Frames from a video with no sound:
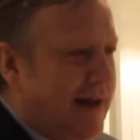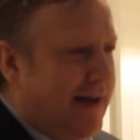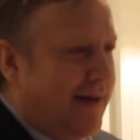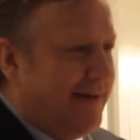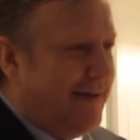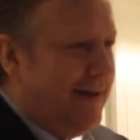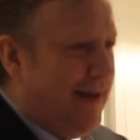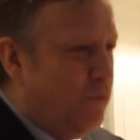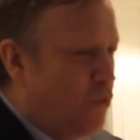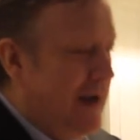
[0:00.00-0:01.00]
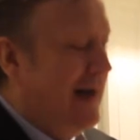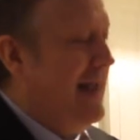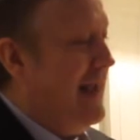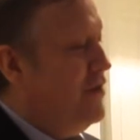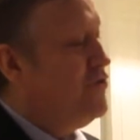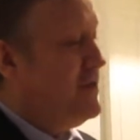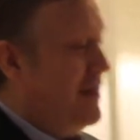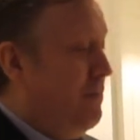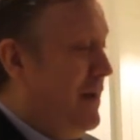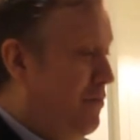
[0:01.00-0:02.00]
like really
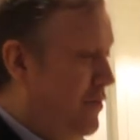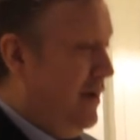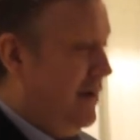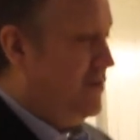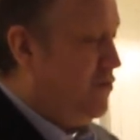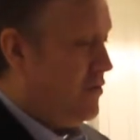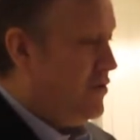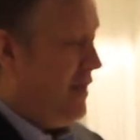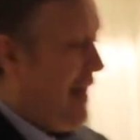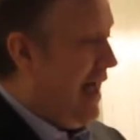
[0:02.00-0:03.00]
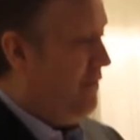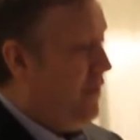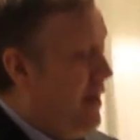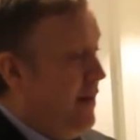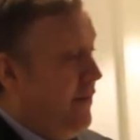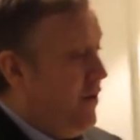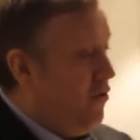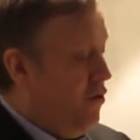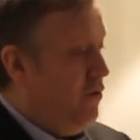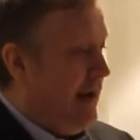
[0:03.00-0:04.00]
interesting people you can talk to that have
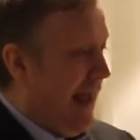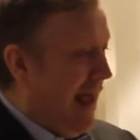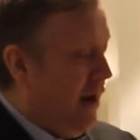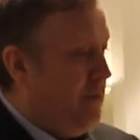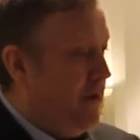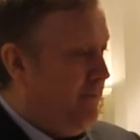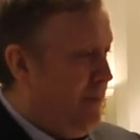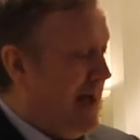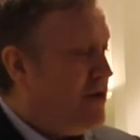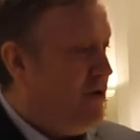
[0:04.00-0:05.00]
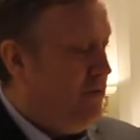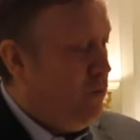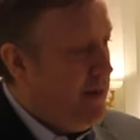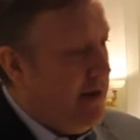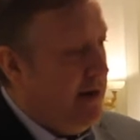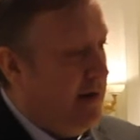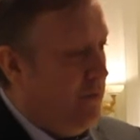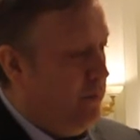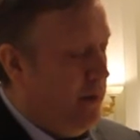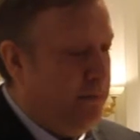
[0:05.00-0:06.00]
their own element of passion within,
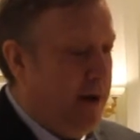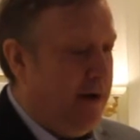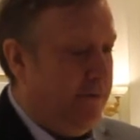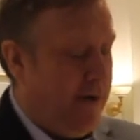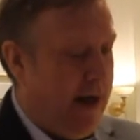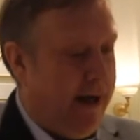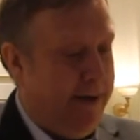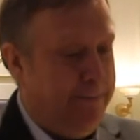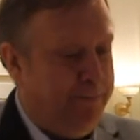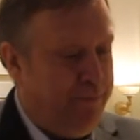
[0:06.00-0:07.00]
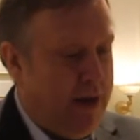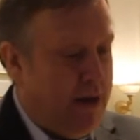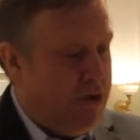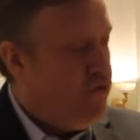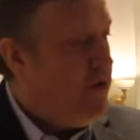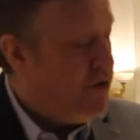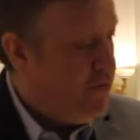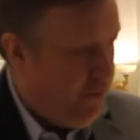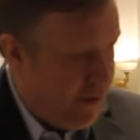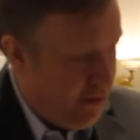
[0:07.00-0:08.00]
be it um,
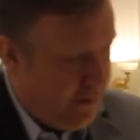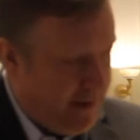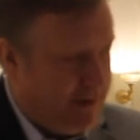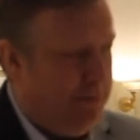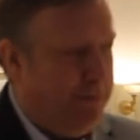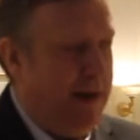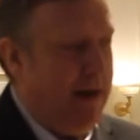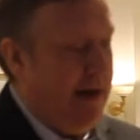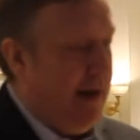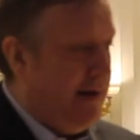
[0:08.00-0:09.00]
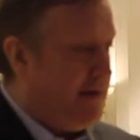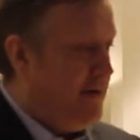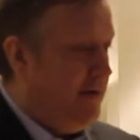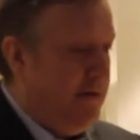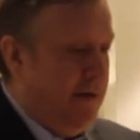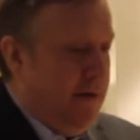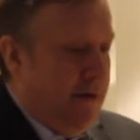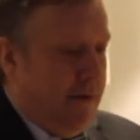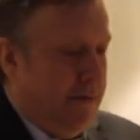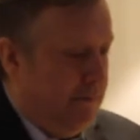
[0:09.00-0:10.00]
traditional therapies, be
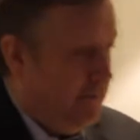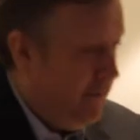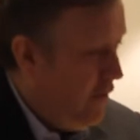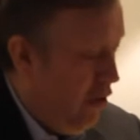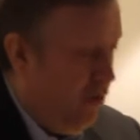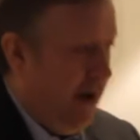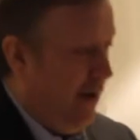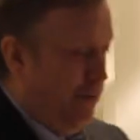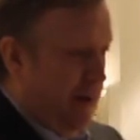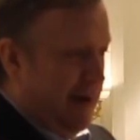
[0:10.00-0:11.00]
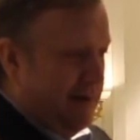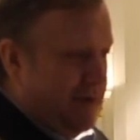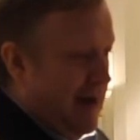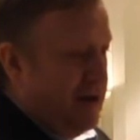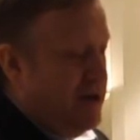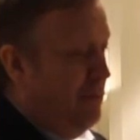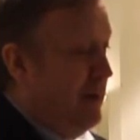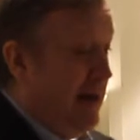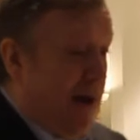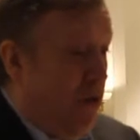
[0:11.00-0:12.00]
it yoga, be it tai chi,
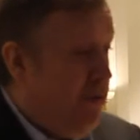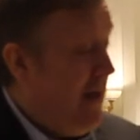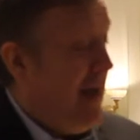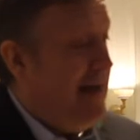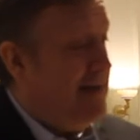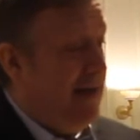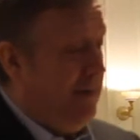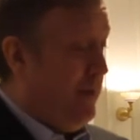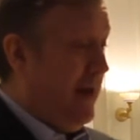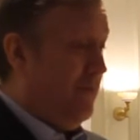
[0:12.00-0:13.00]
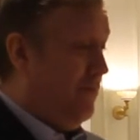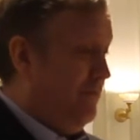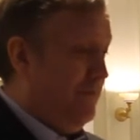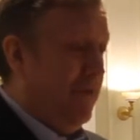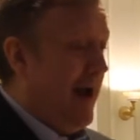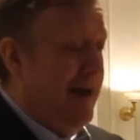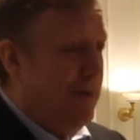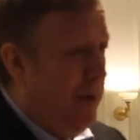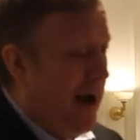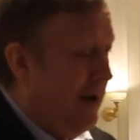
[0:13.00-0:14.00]
be it healthy eating, be it riding a
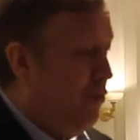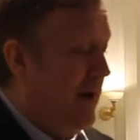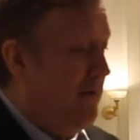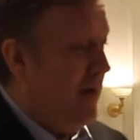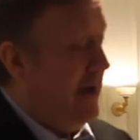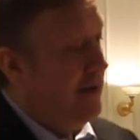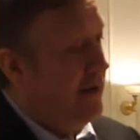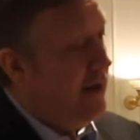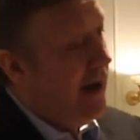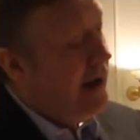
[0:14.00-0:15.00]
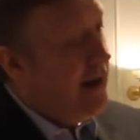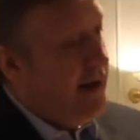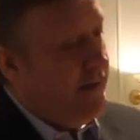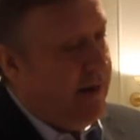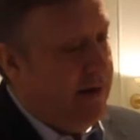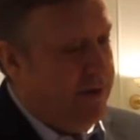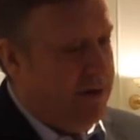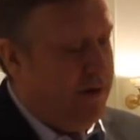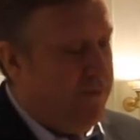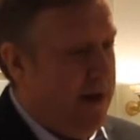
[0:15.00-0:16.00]
bike, whatever. Uh, the, the
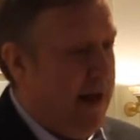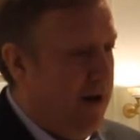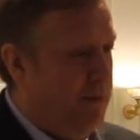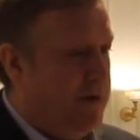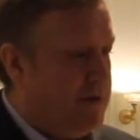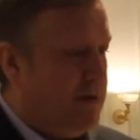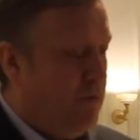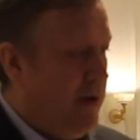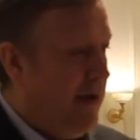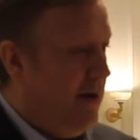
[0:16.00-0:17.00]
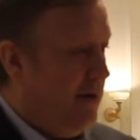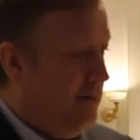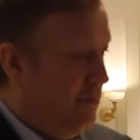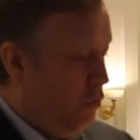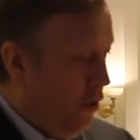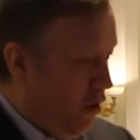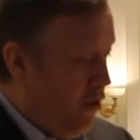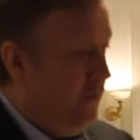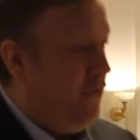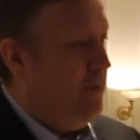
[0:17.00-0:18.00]
different elements that we can
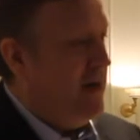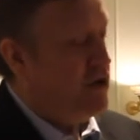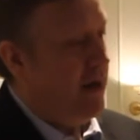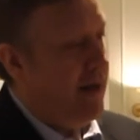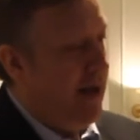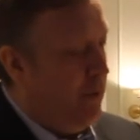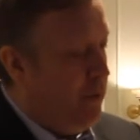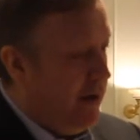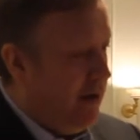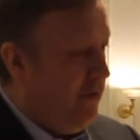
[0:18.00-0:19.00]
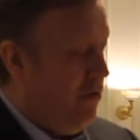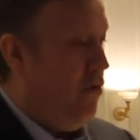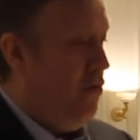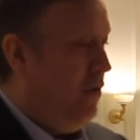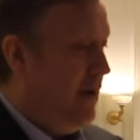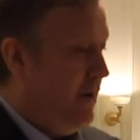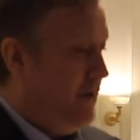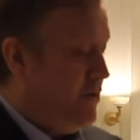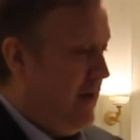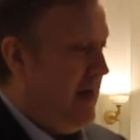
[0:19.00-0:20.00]
learn from each other and we can grow
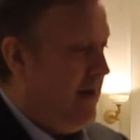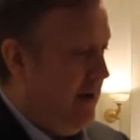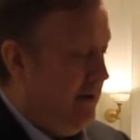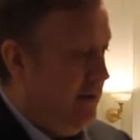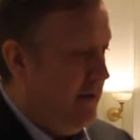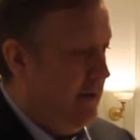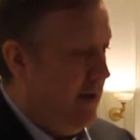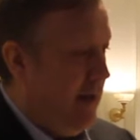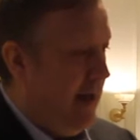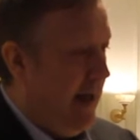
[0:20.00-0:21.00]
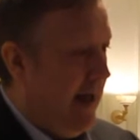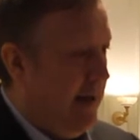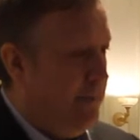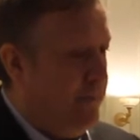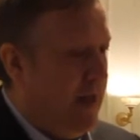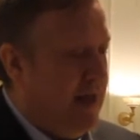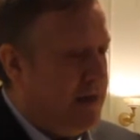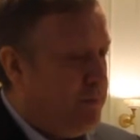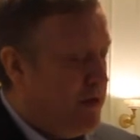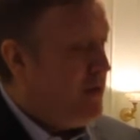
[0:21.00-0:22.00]
together. Um,
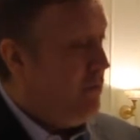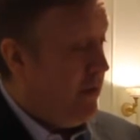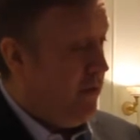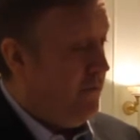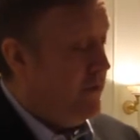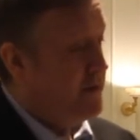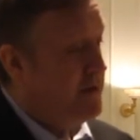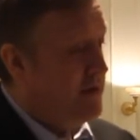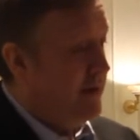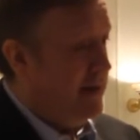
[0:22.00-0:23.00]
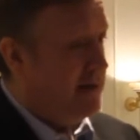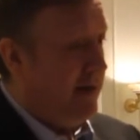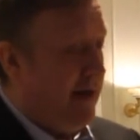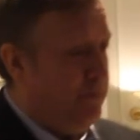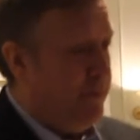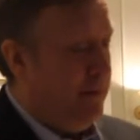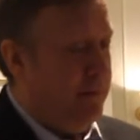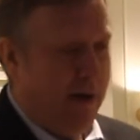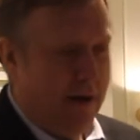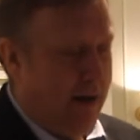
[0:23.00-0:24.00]
especially with conferences and things like that.
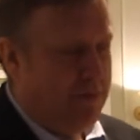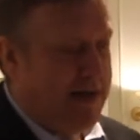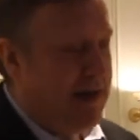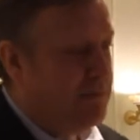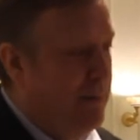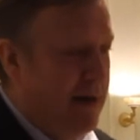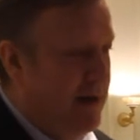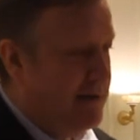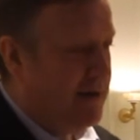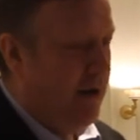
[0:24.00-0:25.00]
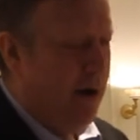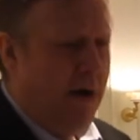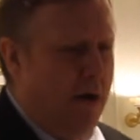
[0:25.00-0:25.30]
I was asked many years ago,